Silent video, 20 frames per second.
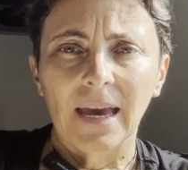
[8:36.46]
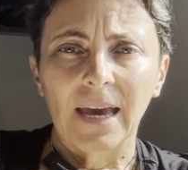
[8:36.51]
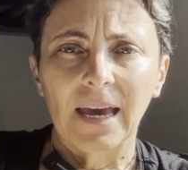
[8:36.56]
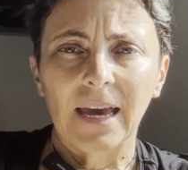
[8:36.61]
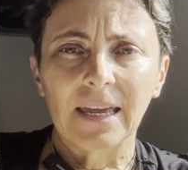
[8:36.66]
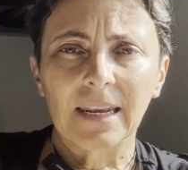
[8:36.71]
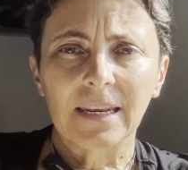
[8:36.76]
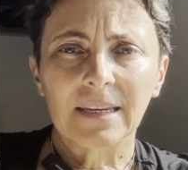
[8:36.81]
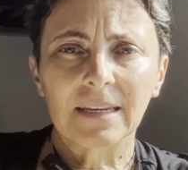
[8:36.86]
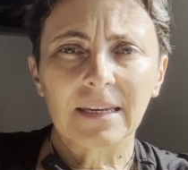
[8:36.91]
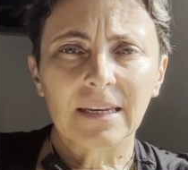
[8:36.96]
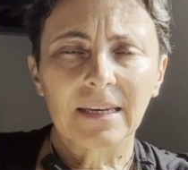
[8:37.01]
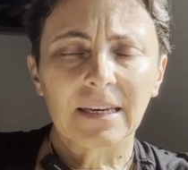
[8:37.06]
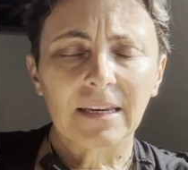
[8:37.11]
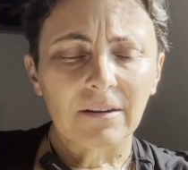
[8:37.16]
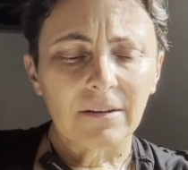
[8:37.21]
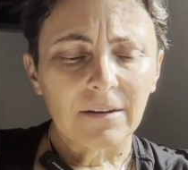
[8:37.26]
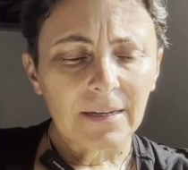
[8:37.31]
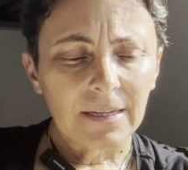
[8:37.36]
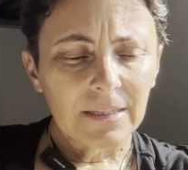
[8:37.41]
And
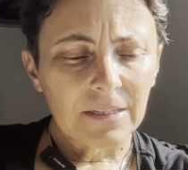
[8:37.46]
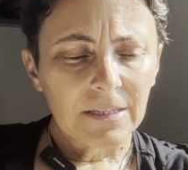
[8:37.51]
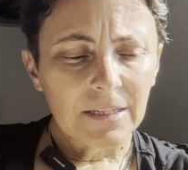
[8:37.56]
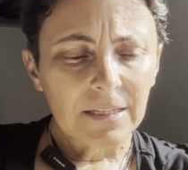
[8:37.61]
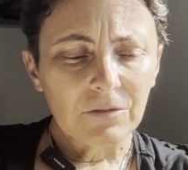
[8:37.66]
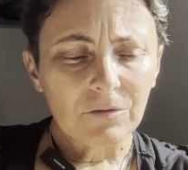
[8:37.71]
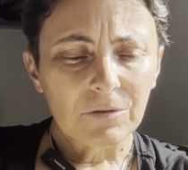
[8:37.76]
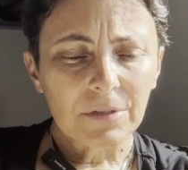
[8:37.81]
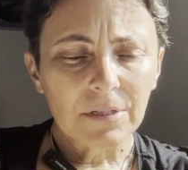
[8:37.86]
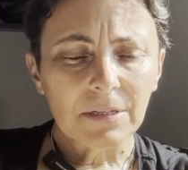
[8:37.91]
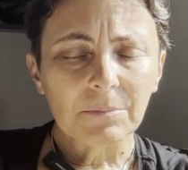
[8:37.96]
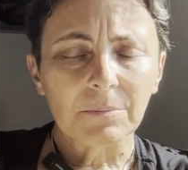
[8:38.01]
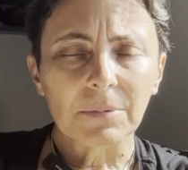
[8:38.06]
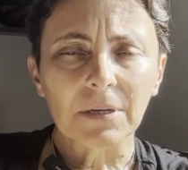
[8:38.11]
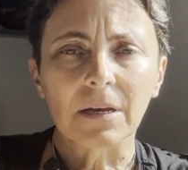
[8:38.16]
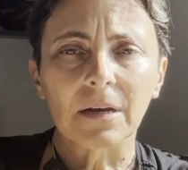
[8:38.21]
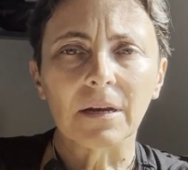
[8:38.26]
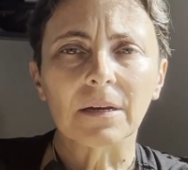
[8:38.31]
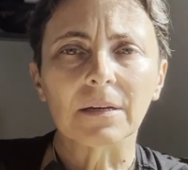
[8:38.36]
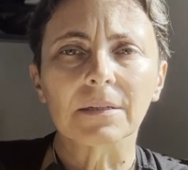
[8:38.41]
here it's interesting
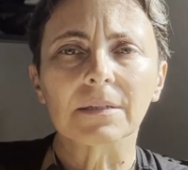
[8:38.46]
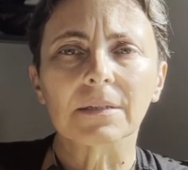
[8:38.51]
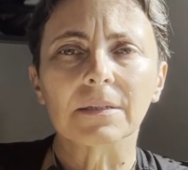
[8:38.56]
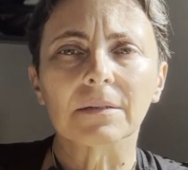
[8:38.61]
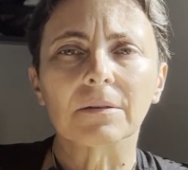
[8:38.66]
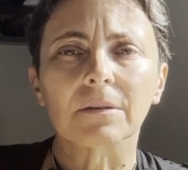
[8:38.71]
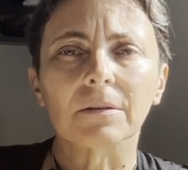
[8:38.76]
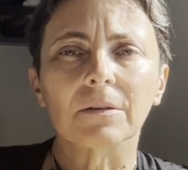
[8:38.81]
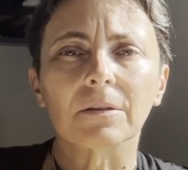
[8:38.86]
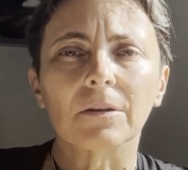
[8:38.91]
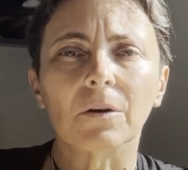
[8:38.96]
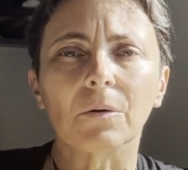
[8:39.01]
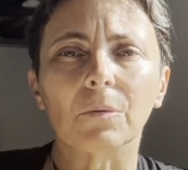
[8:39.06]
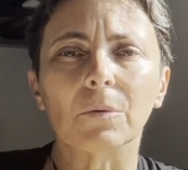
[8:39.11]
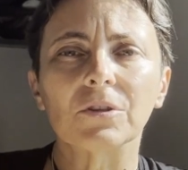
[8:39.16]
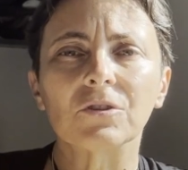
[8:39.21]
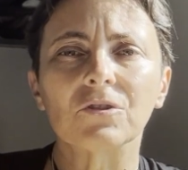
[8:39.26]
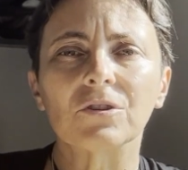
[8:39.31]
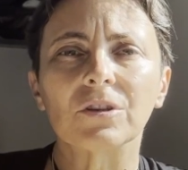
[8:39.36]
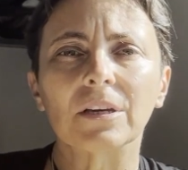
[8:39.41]
because
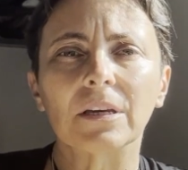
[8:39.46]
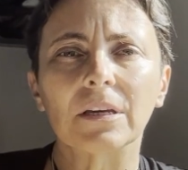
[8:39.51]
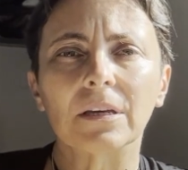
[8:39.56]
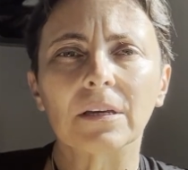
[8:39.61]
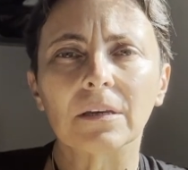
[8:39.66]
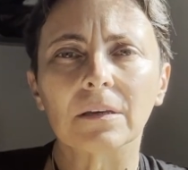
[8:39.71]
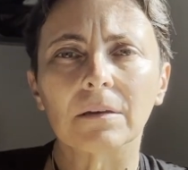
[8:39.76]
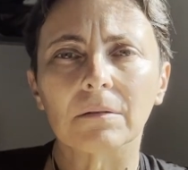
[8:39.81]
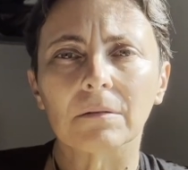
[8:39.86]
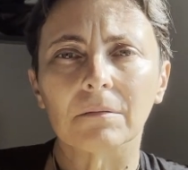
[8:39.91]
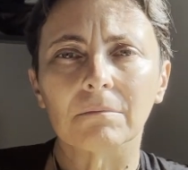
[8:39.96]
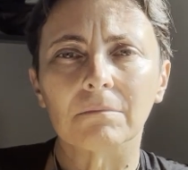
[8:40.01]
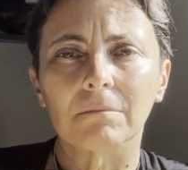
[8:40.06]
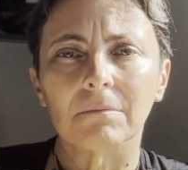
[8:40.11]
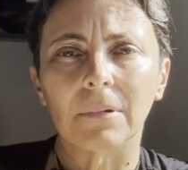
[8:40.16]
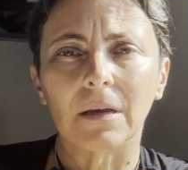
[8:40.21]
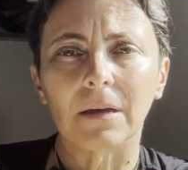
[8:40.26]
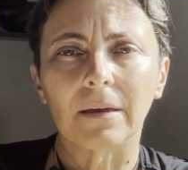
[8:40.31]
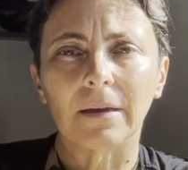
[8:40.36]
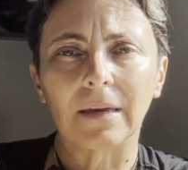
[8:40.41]
when she
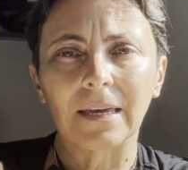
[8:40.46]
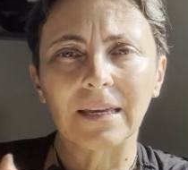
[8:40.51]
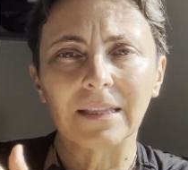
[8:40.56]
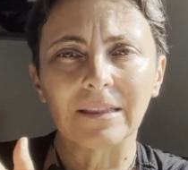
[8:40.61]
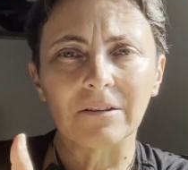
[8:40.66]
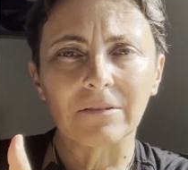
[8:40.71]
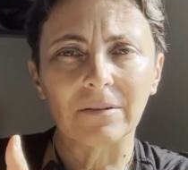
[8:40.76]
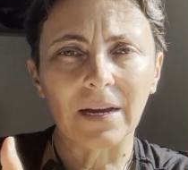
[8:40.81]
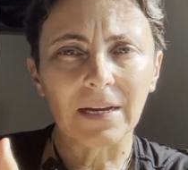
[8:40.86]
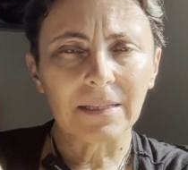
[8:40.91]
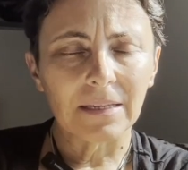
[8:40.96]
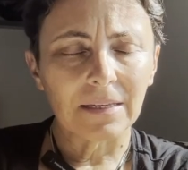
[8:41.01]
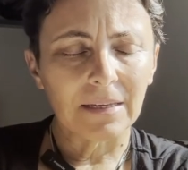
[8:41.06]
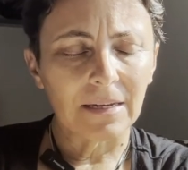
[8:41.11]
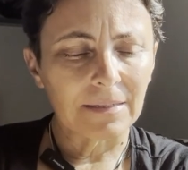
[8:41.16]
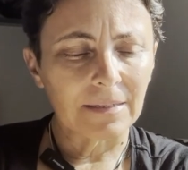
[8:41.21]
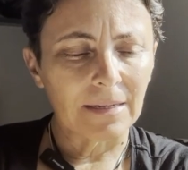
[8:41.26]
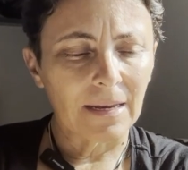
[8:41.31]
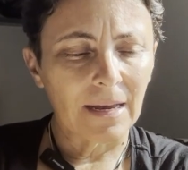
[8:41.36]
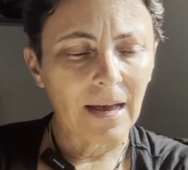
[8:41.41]
interacted
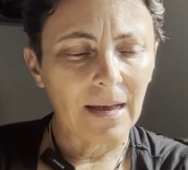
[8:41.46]
as